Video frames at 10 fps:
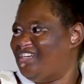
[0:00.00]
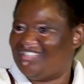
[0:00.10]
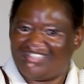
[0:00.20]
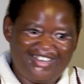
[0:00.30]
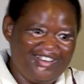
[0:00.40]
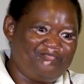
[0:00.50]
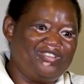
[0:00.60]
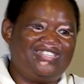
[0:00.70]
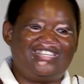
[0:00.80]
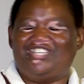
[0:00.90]
But it's
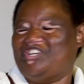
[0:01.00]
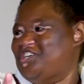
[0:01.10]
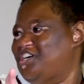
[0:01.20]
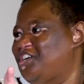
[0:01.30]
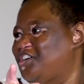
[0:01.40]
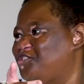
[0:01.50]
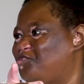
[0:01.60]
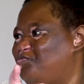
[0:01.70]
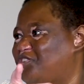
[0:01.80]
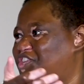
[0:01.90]
been such a
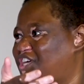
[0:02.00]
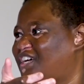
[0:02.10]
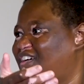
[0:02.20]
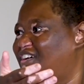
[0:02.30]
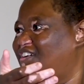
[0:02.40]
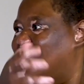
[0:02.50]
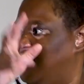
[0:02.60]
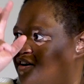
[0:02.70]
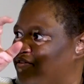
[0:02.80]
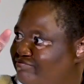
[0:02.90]
normal thing
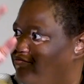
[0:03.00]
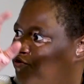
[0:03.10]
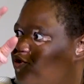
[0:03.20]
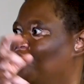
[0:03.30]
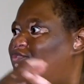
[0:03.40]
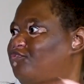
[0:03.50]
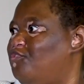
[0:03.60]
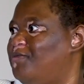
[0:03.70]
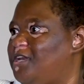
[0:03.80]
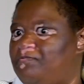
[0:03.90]

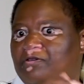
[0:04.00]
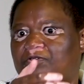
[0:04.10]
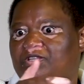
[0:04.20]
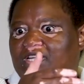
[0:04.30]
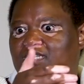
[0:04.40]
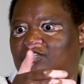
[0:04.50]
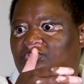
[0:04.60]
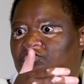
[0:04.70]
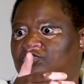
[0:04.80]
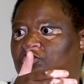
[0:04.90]
for many people that
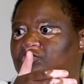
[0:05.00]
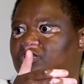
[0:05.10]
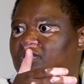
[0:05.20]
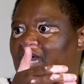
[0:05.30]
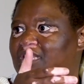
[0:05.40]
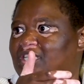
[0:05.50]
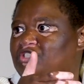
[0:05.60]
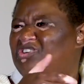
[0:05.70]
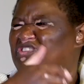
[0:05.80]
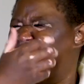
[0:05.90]

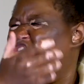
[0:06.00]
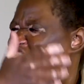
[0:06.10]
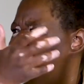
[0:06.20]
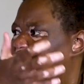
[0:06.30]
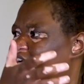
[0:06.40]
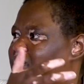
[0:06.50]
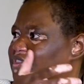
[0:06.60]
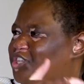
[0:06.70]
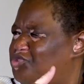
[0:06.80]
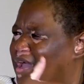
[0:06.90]
athletes don't even know
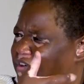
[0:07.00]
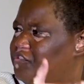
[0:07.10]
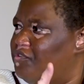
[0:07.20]
that you have